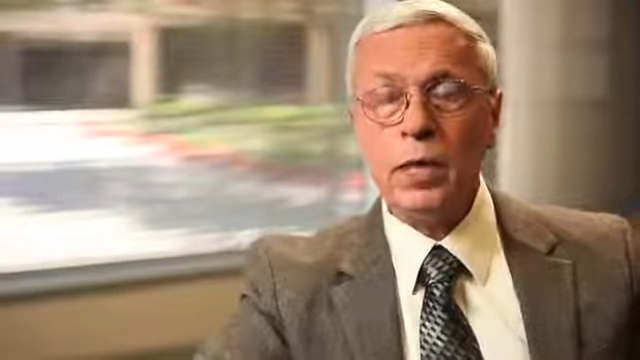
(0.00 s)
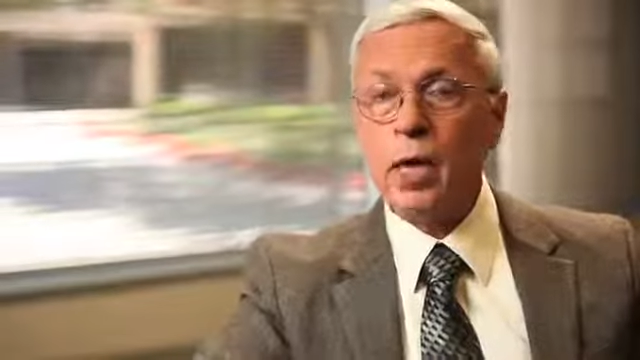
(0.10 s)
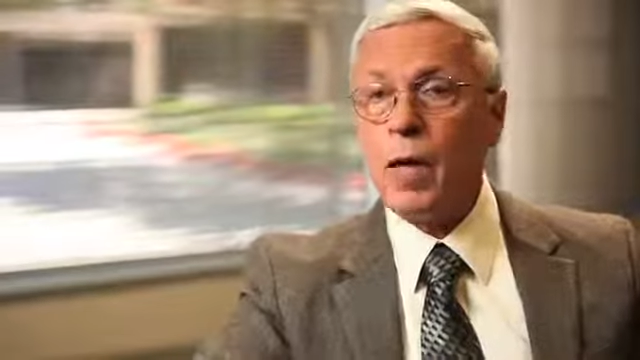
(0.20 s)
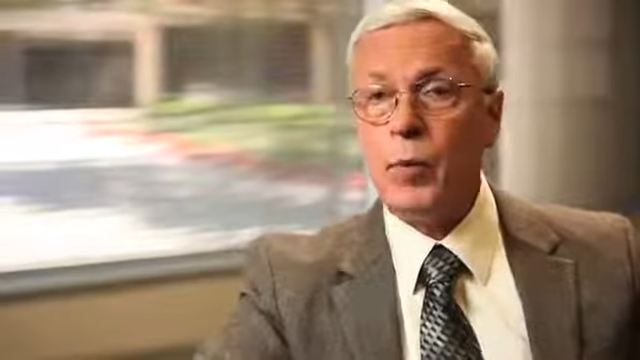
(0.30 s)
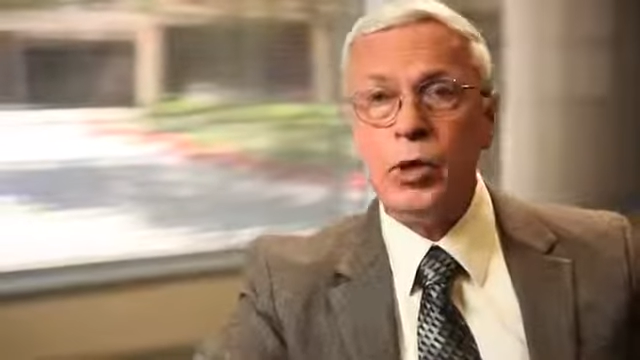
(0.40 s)
and
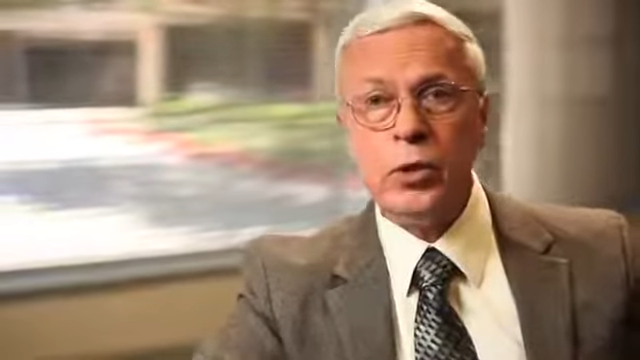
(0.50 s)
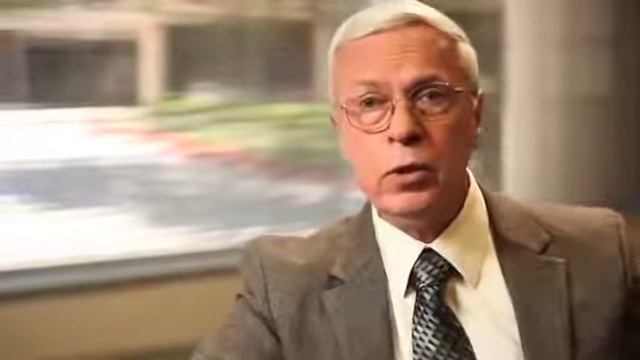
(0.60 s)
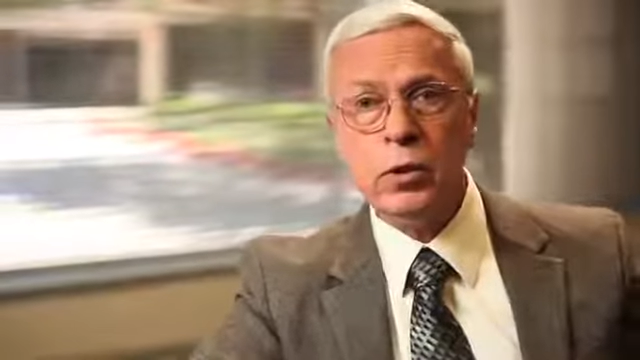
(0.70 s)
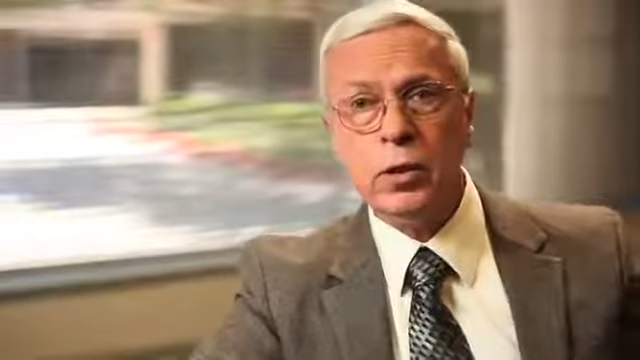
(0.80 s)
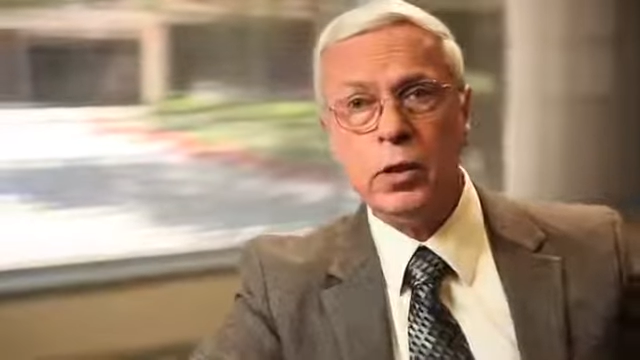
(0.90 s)
the
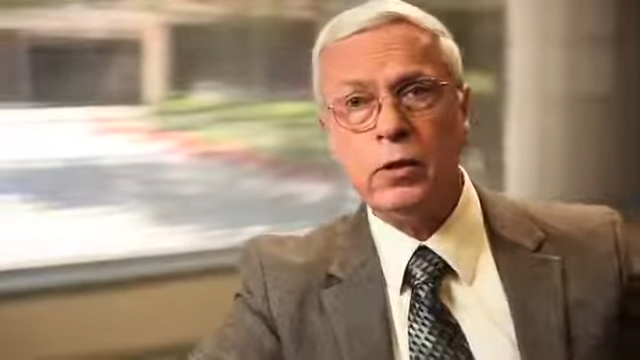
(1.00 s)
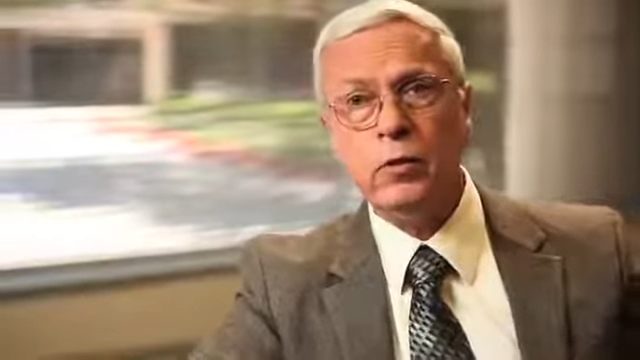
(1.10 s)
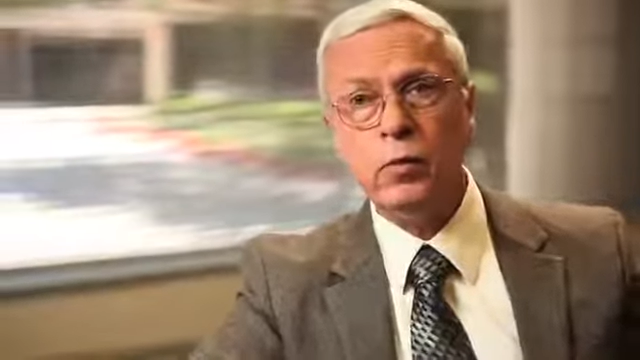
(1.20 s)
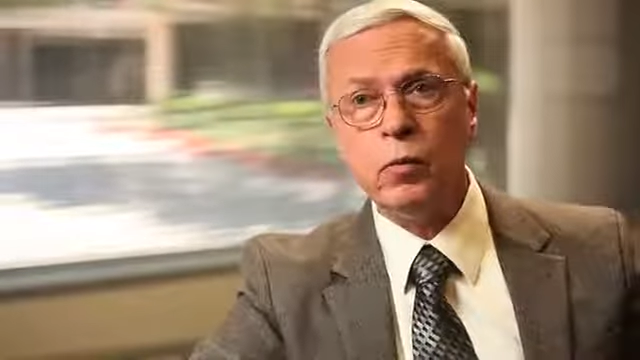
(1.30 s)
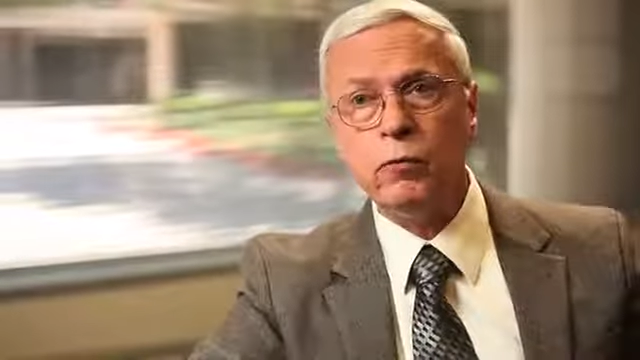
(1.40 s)
opportunity
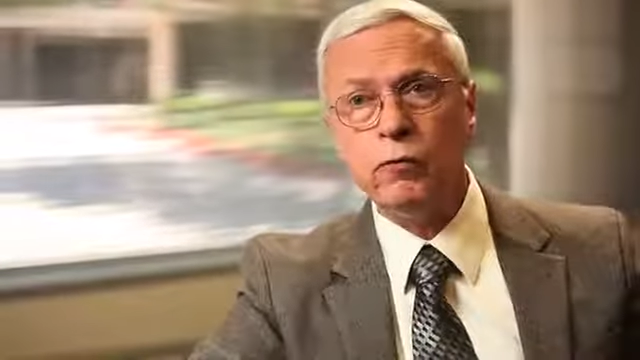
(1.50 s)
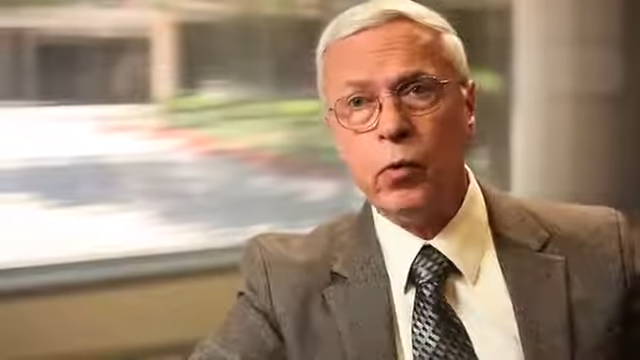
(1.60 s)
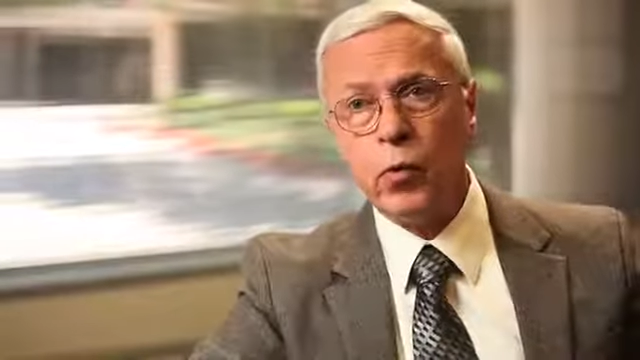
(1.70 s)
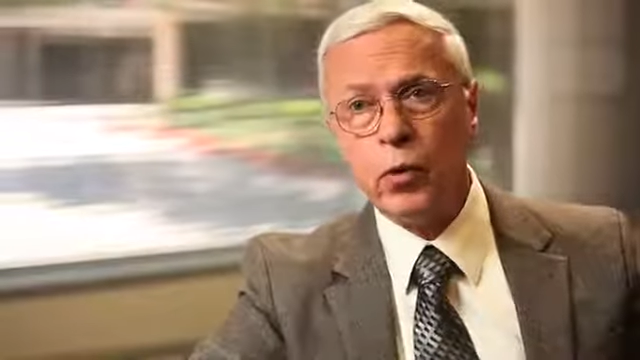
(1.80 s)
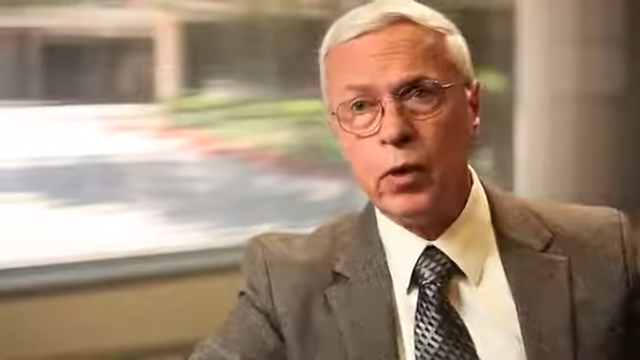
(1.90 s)
to move
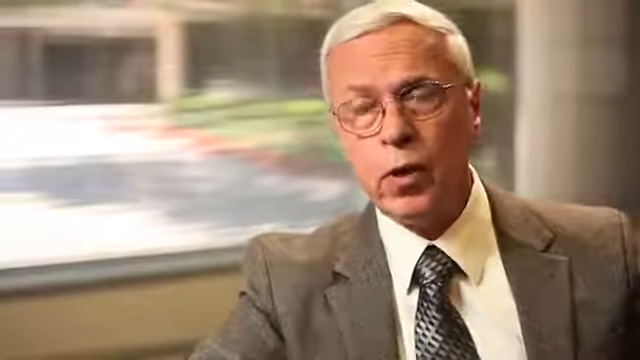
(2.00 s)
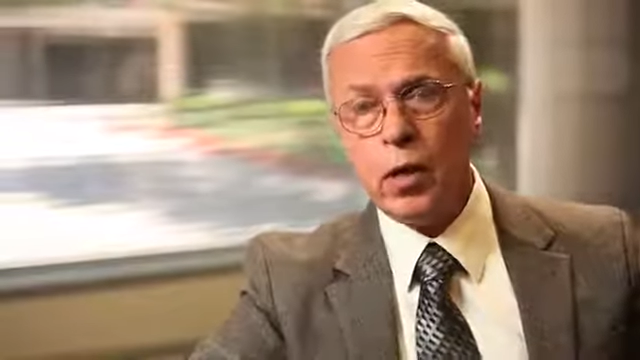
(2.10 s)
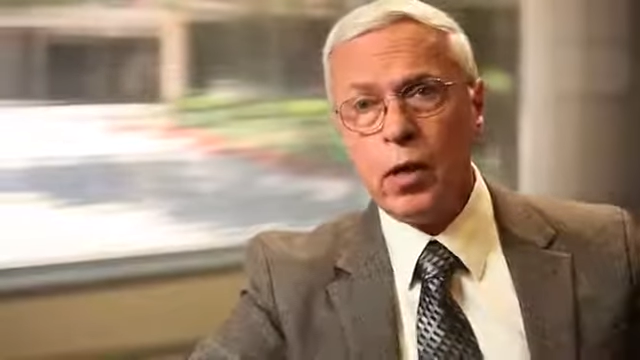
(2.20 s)
forward